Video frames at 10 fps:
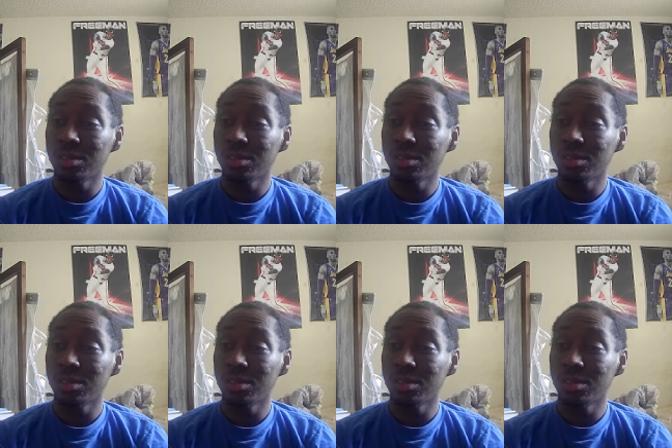
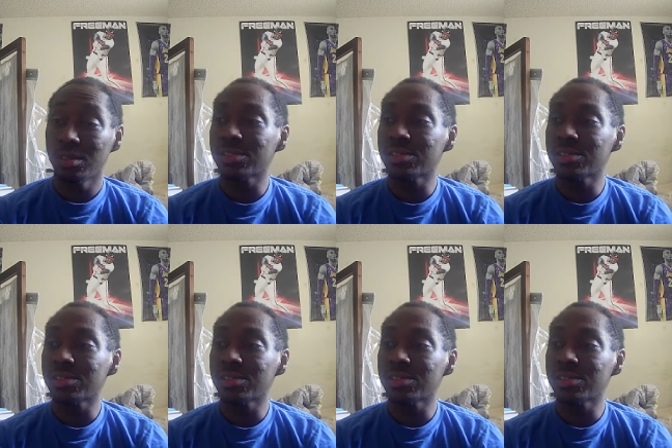unbalanced.
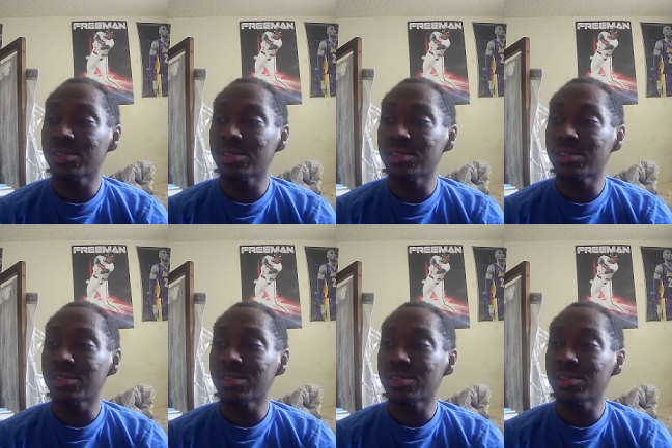Get it straight to
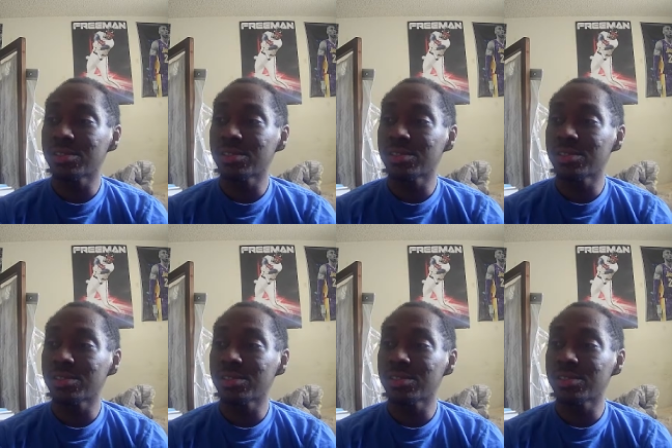Grealish.